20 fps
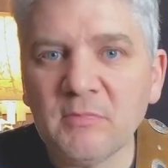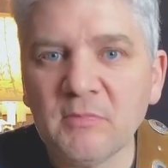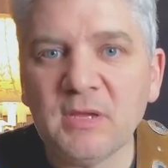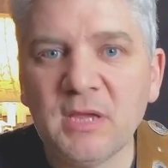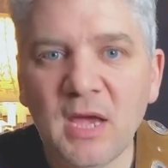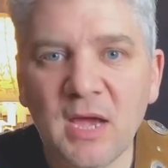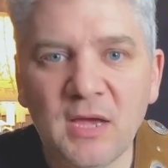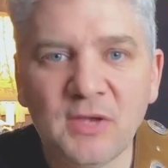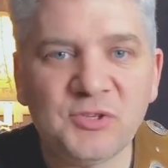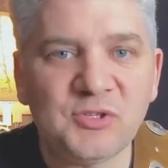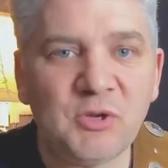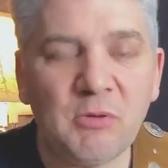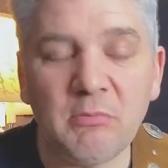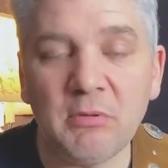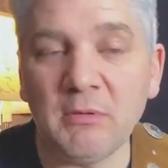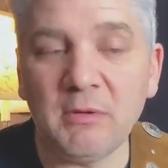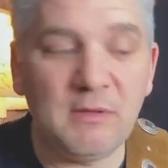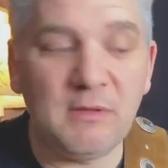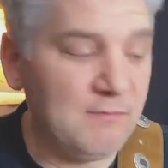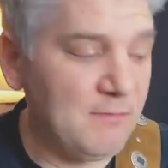yeah.
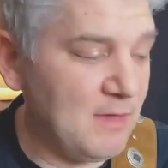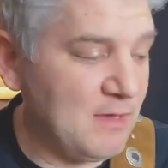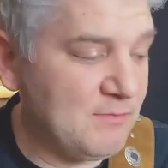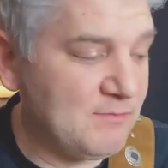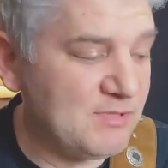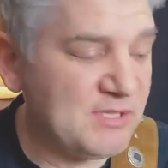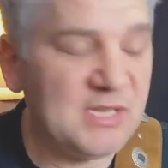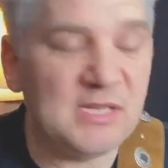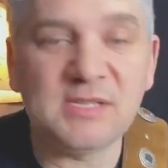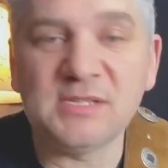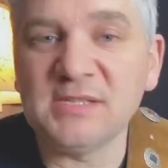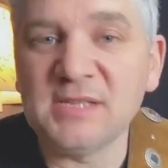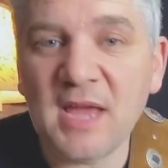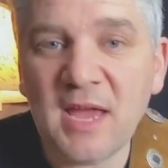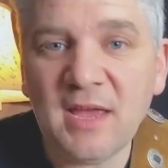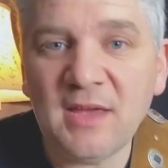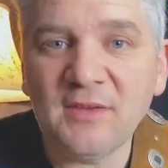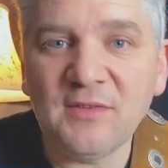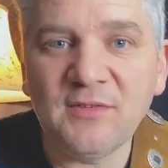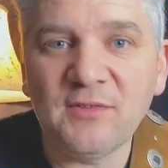So in 6
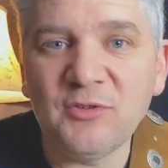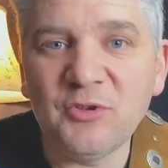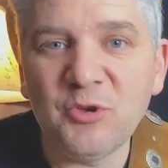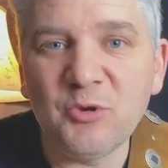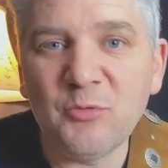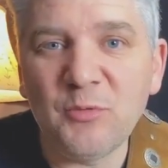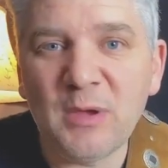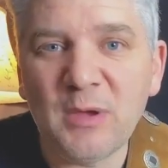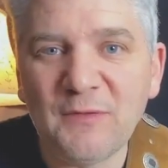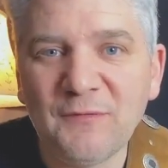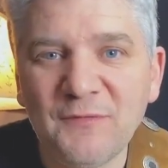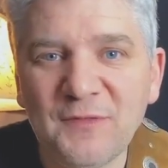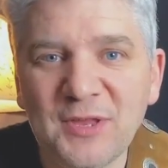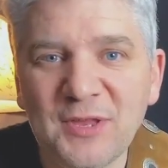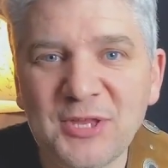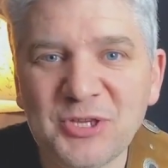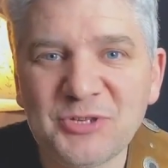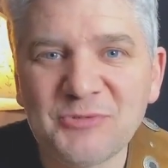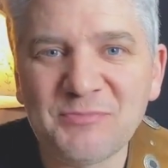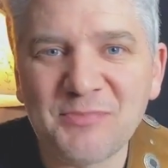days you will
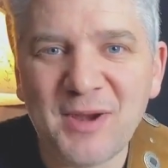finish